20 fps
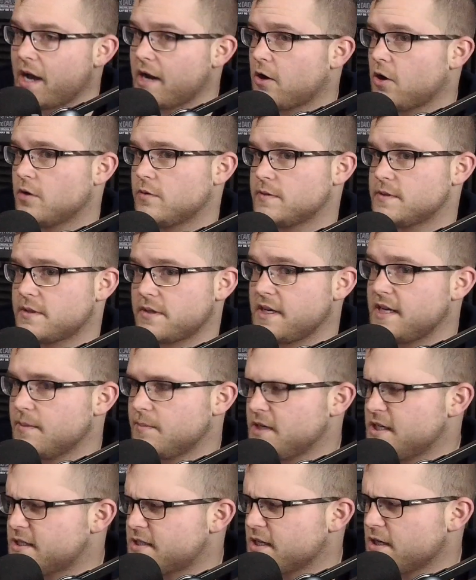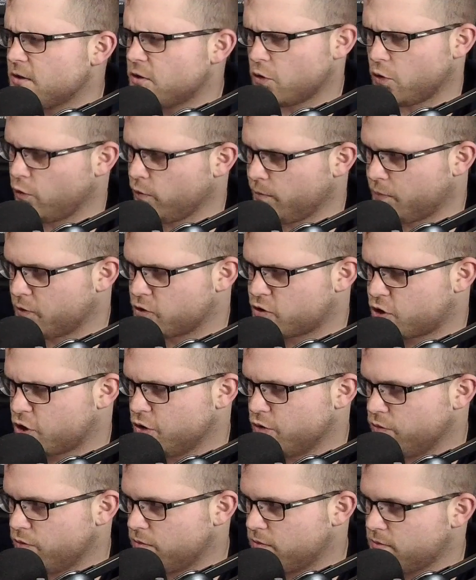I heard was Liam Neeson Cold
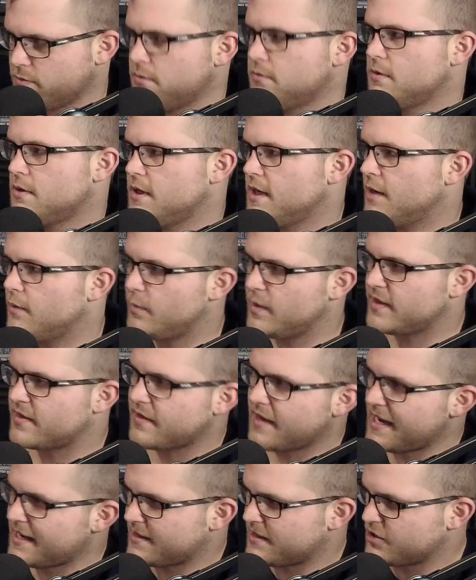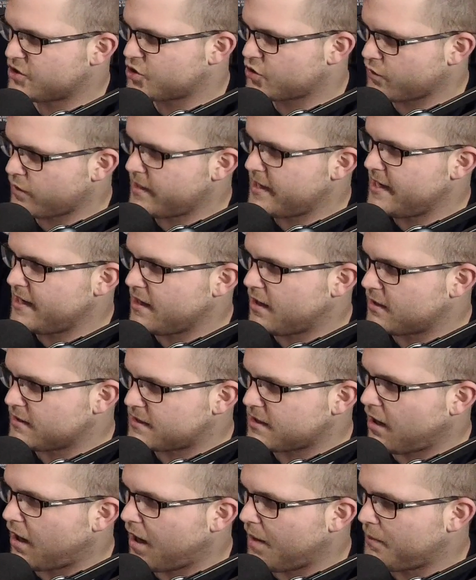Pursuit, and with like the tree on
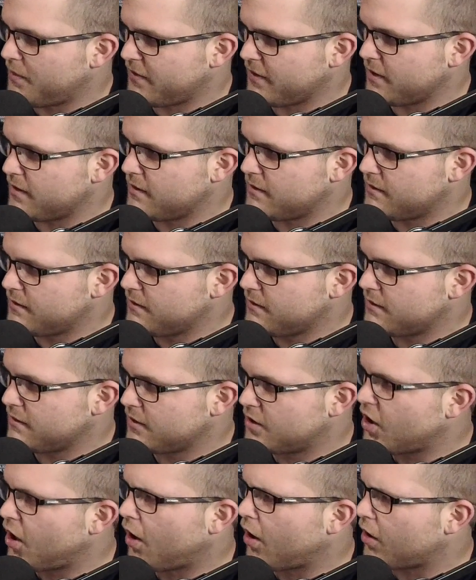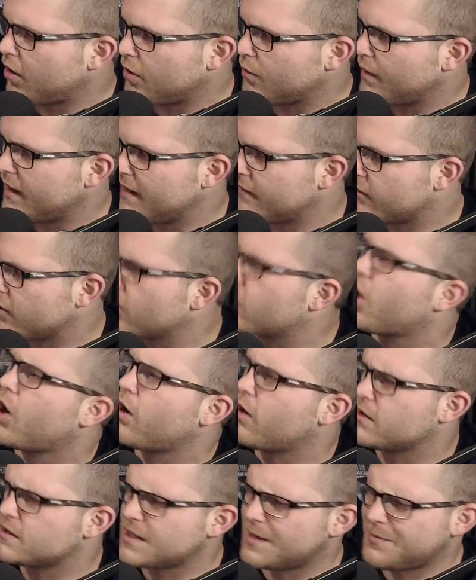top of the car or whatever, a yeah. car on